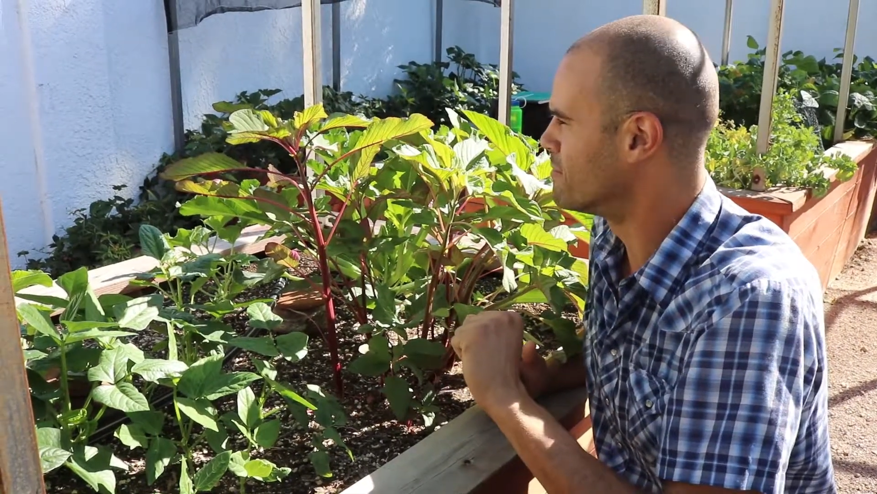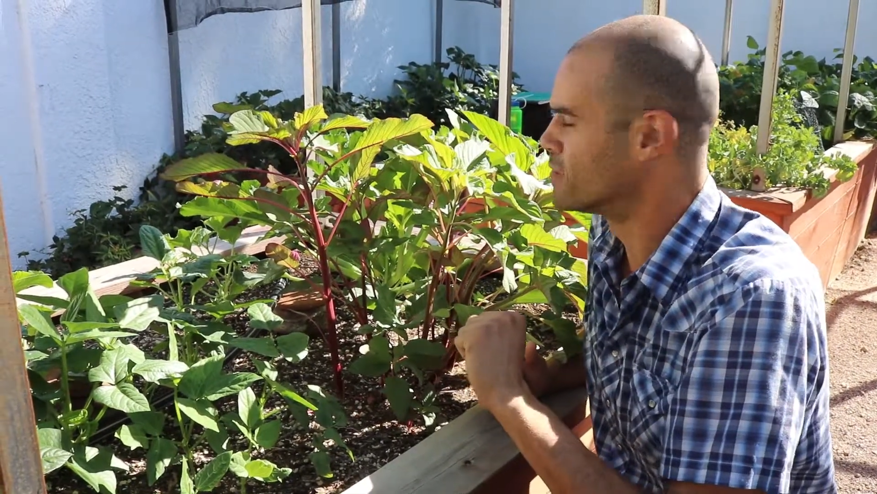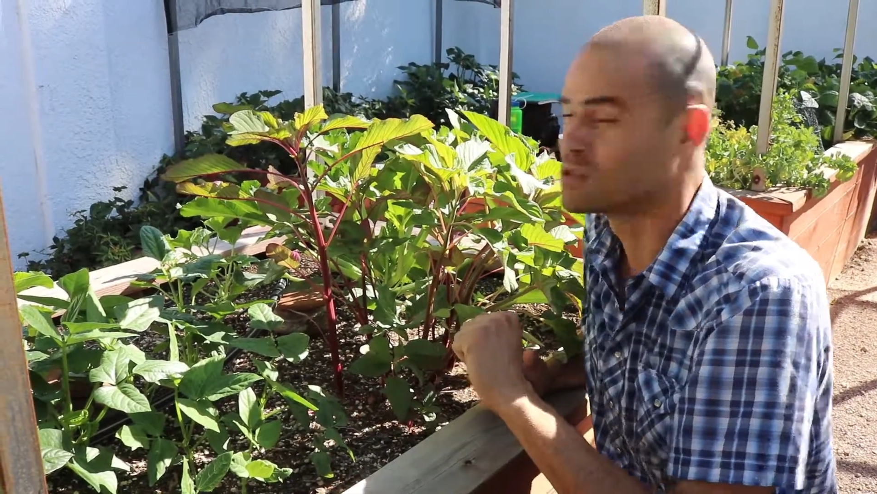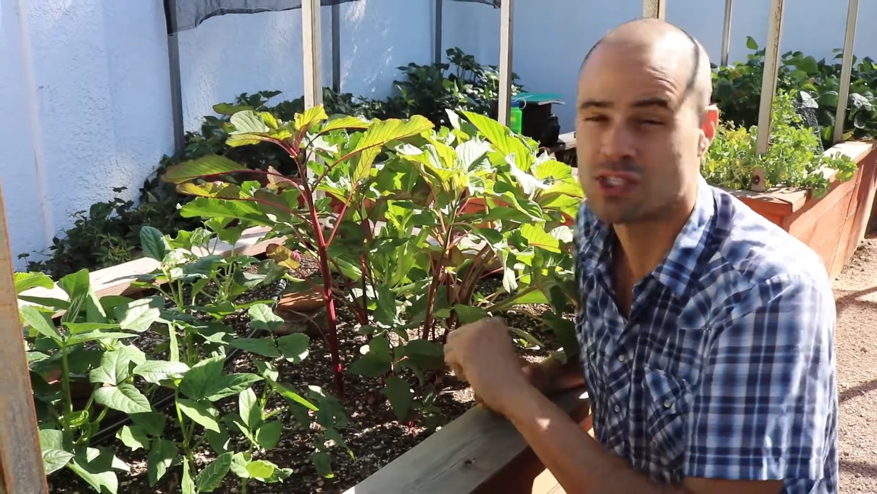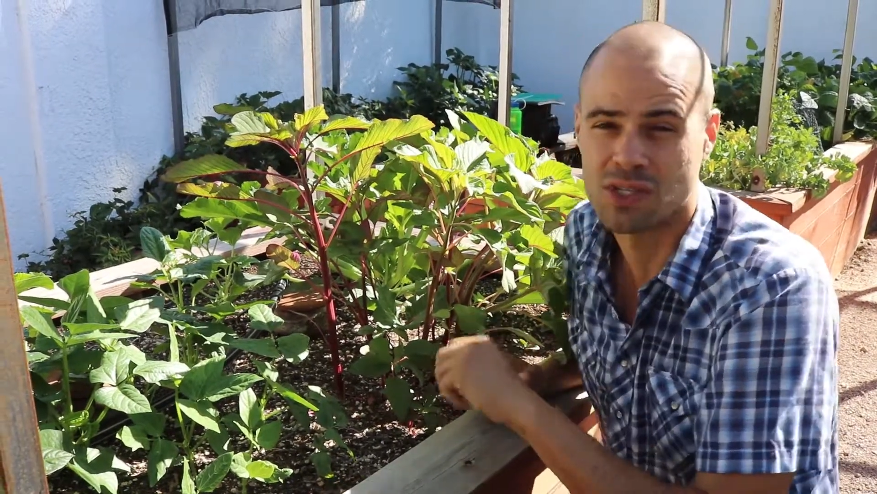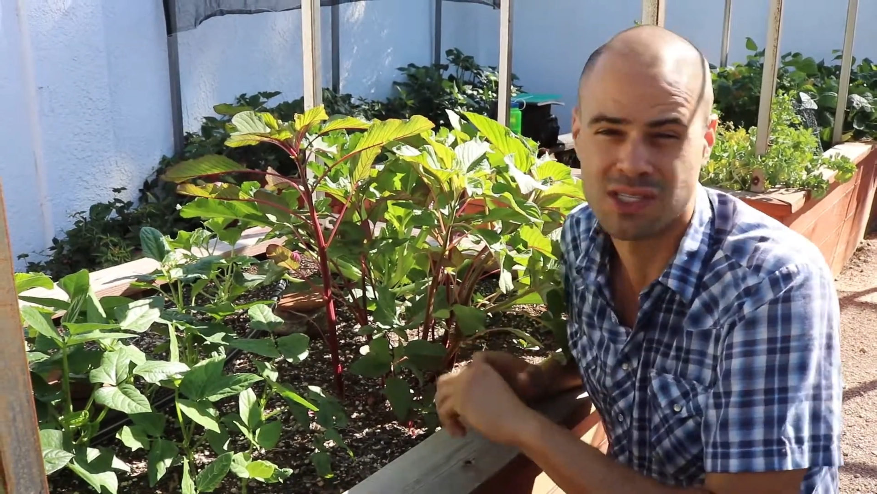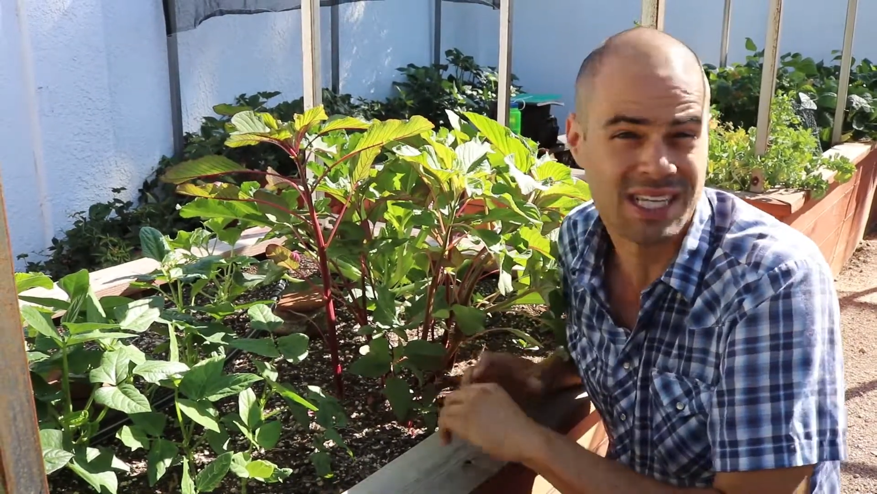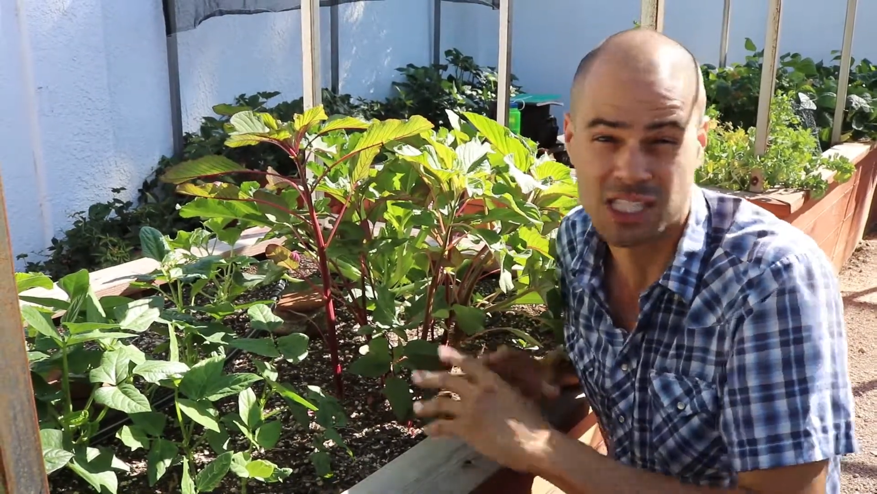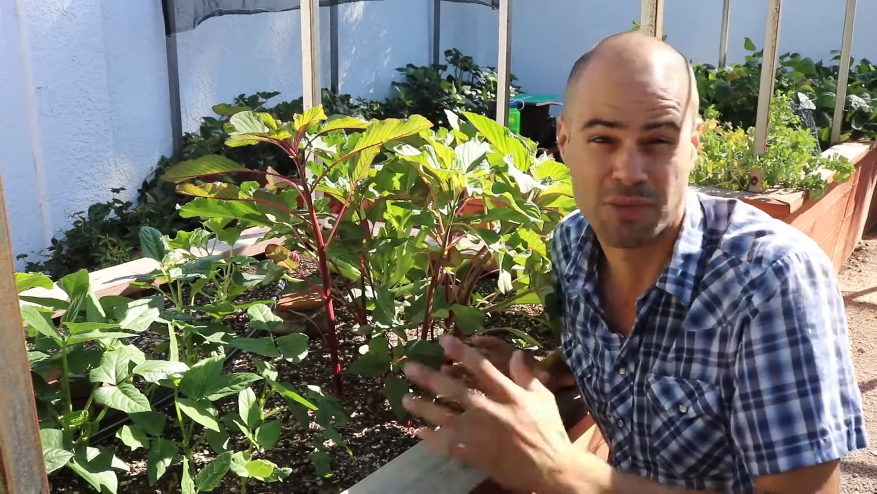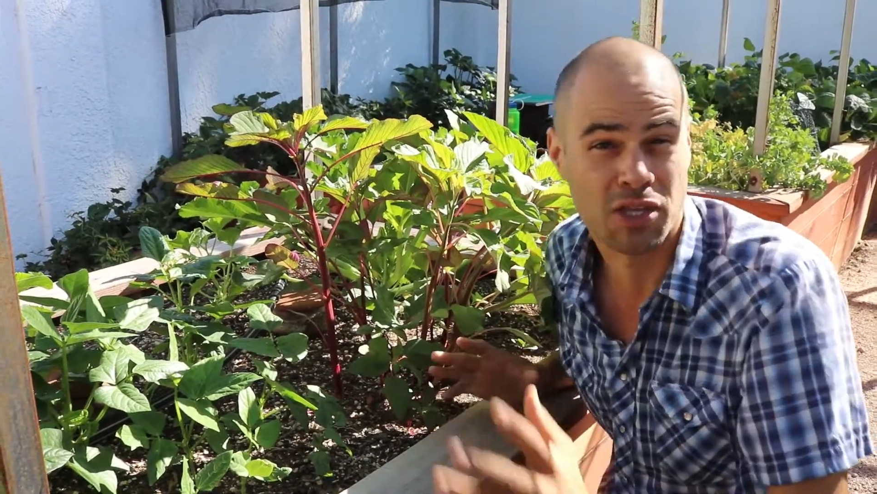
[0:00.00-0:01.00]
those
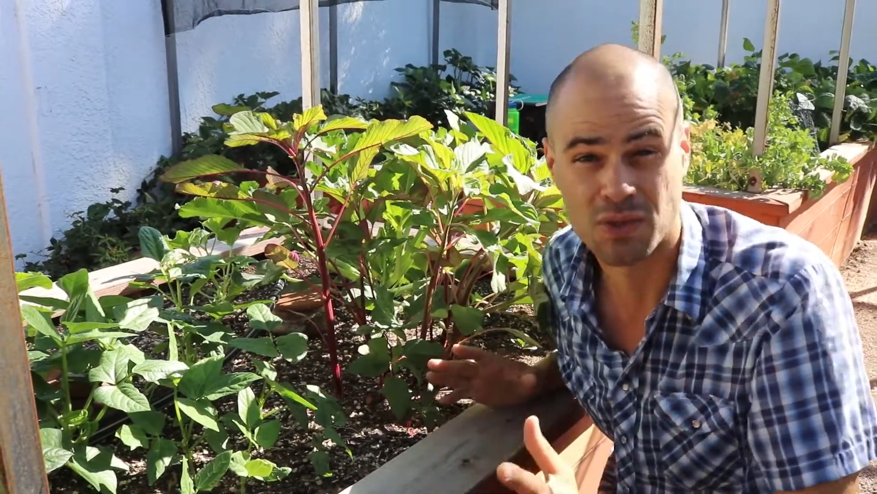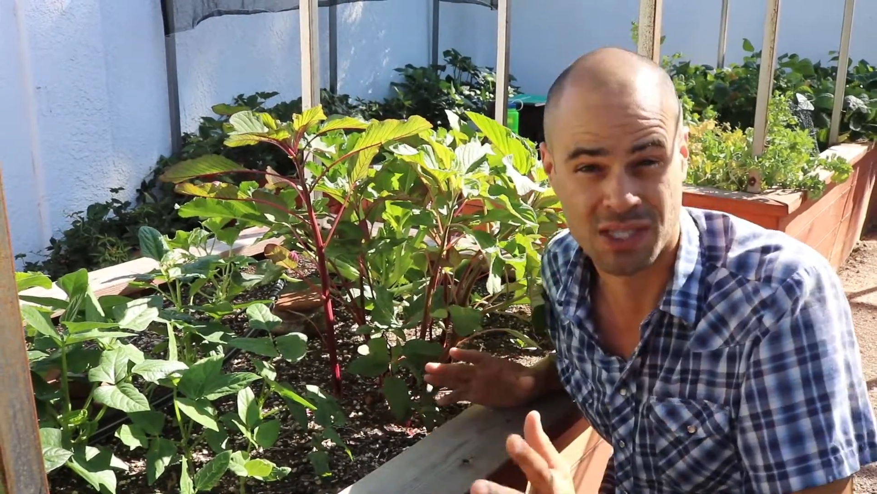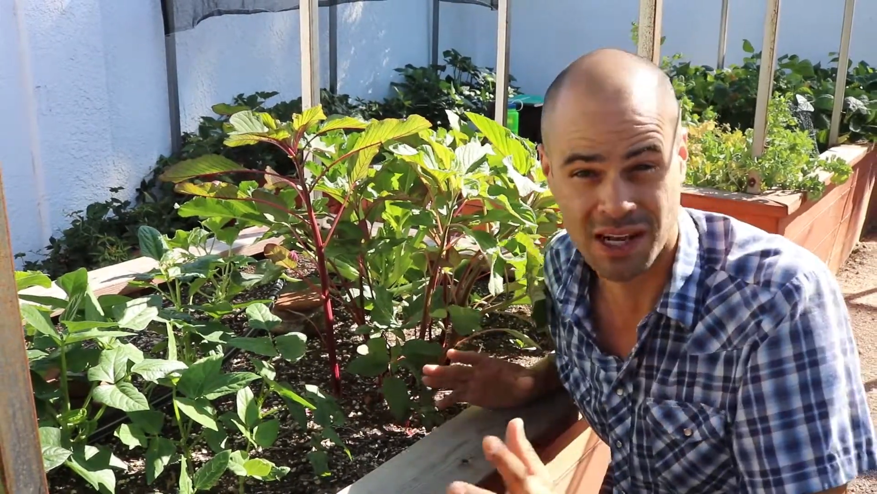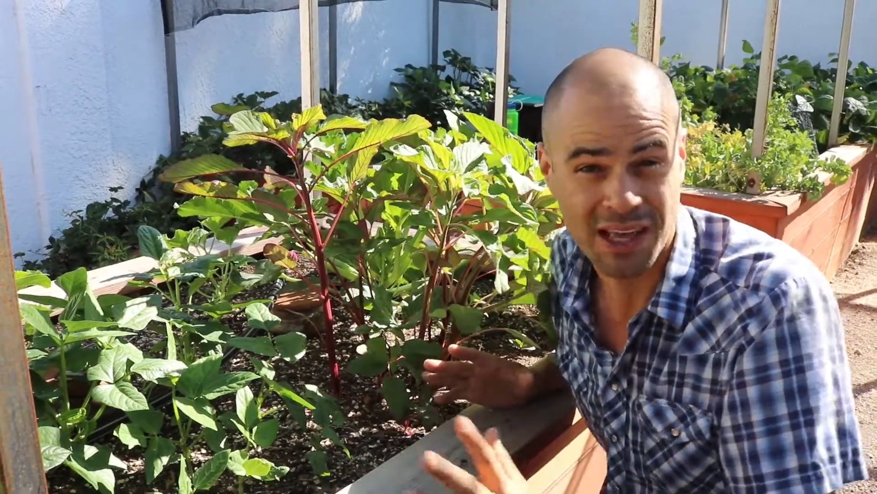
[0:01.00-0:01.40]
seeds can be used in